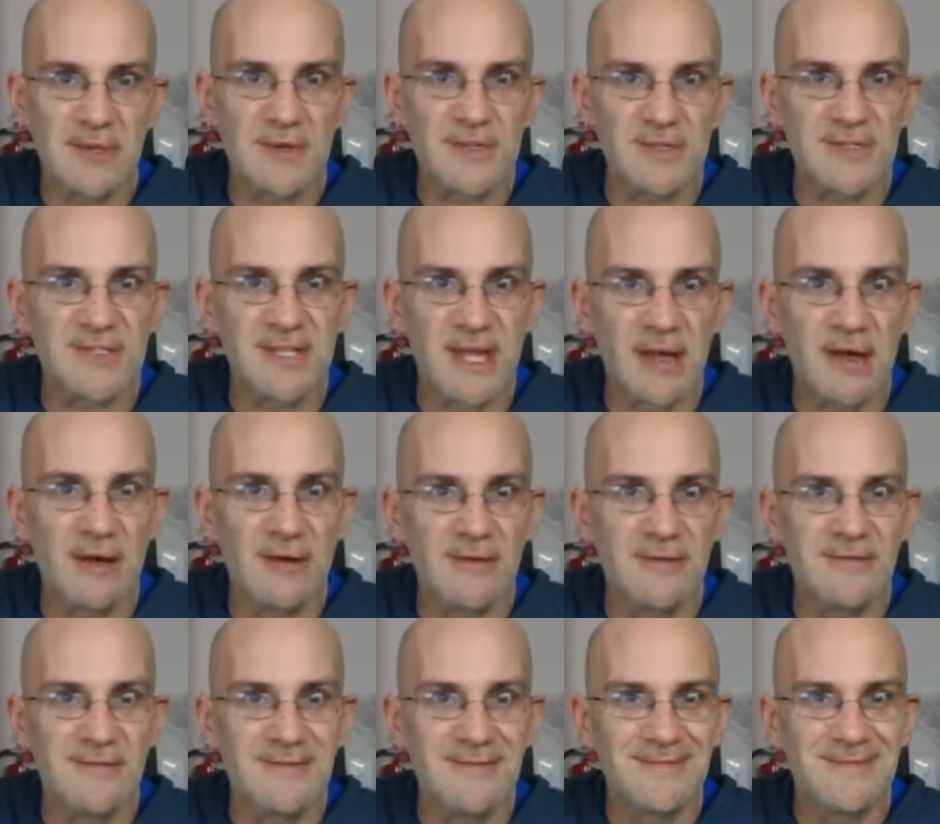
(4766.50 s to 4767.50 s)
Those will
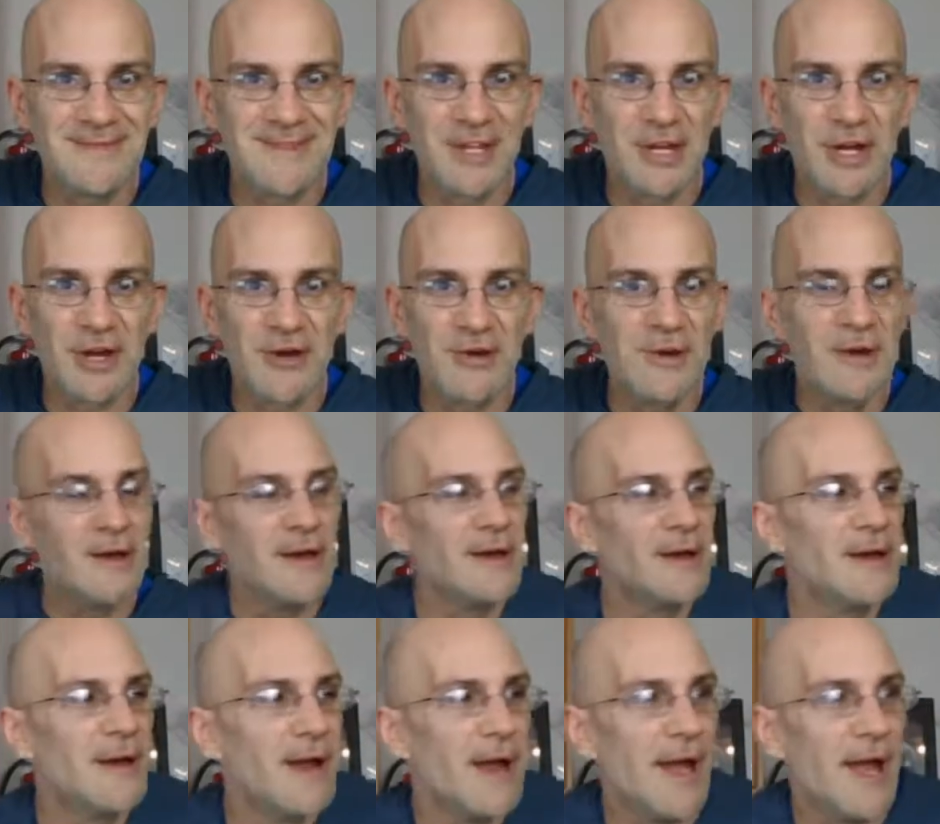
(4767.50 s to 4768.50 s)
sell,
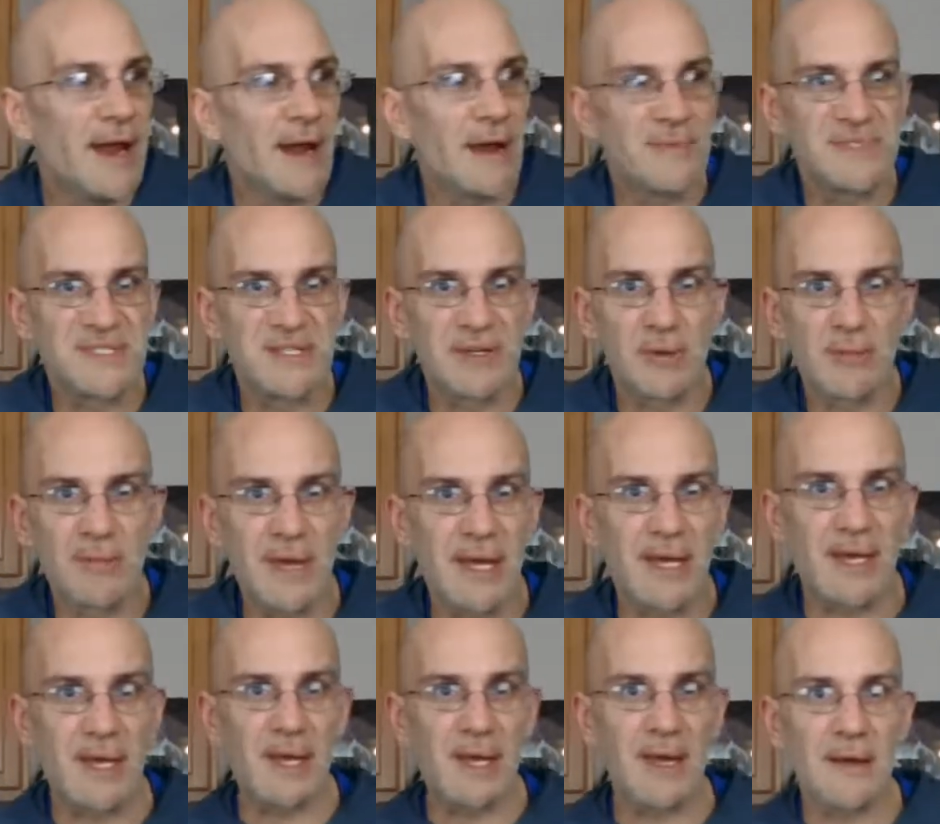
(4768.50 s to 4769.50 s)
and I'm still
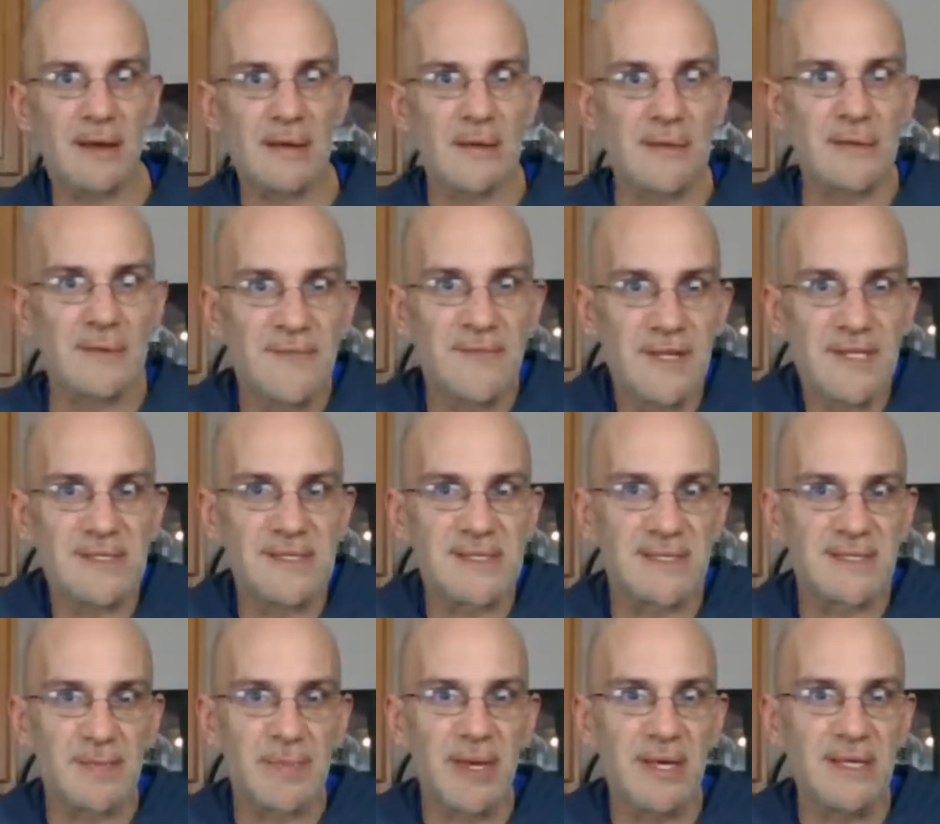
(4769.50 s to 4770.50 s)
making 50
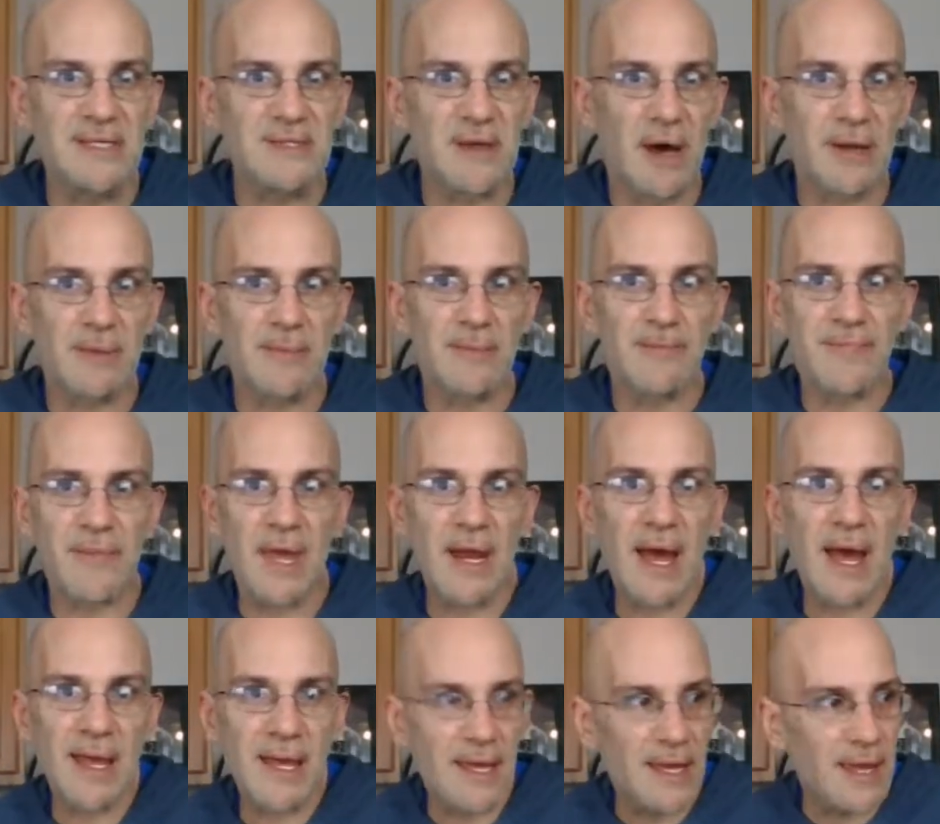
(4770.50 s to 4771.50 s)
cents a piece on them.
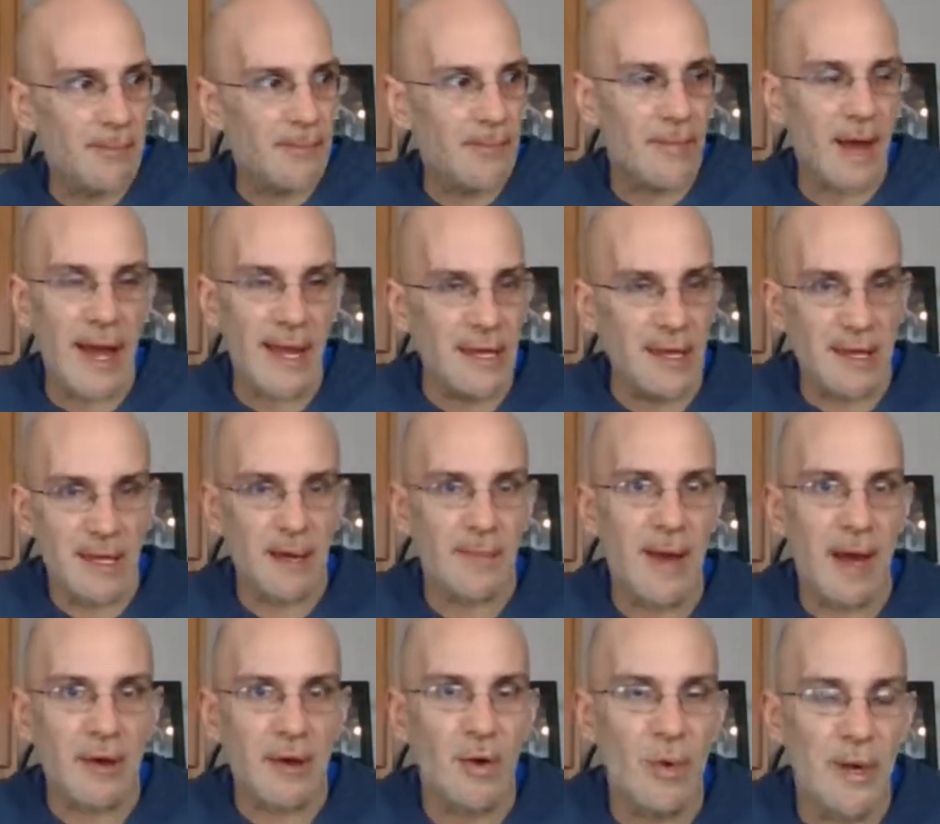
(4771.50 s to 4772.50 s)
And I can get
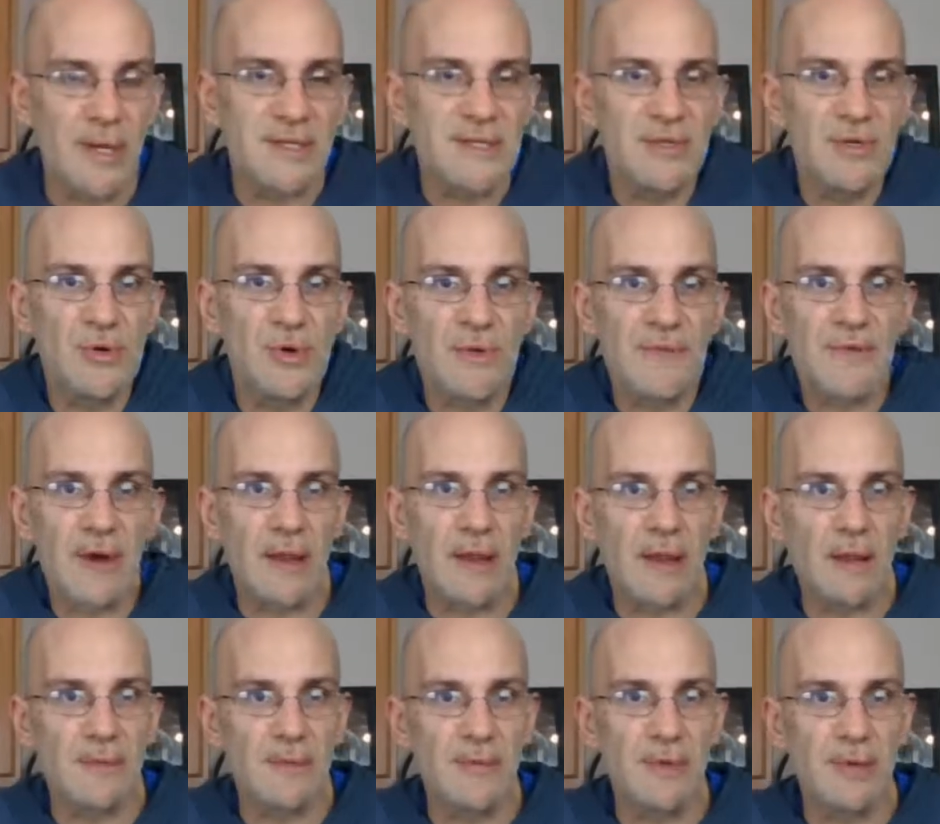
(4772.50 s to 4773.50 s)
them out quick too if I
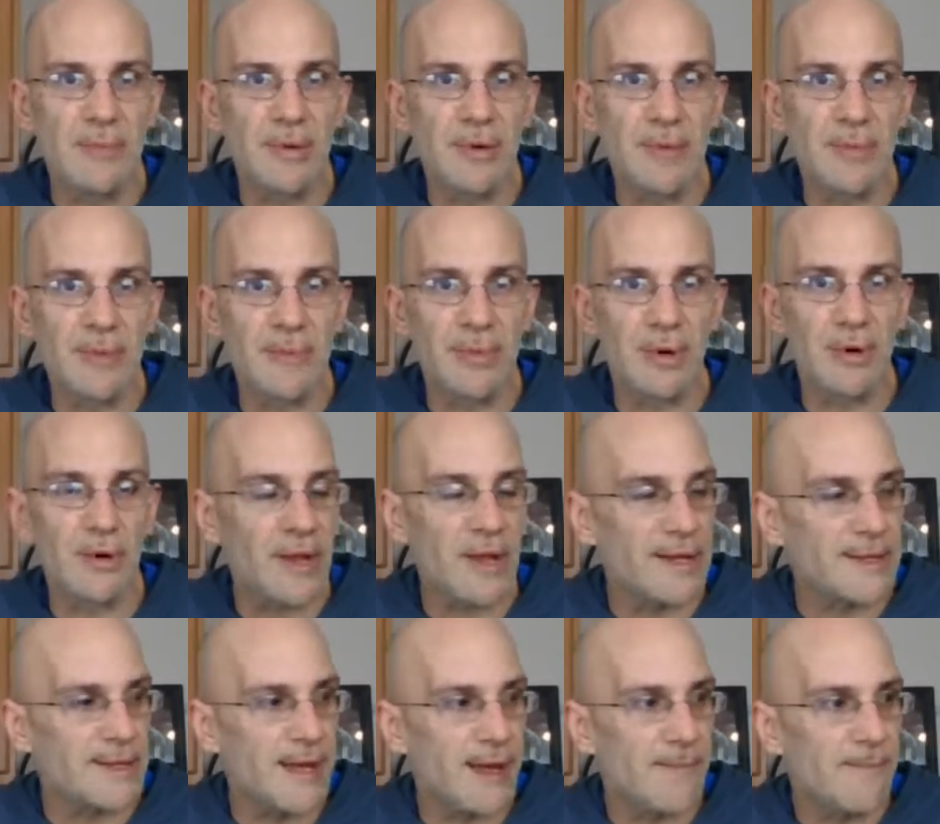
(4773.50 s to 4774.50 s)
put them in bulk
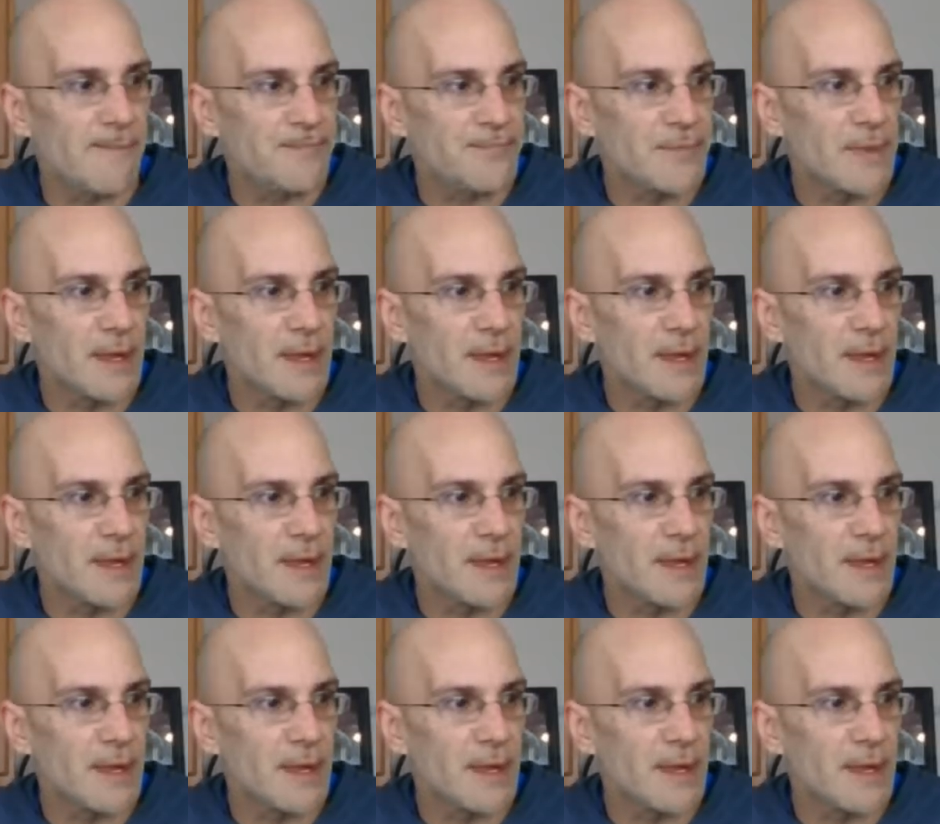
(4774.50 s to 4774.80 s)
like that.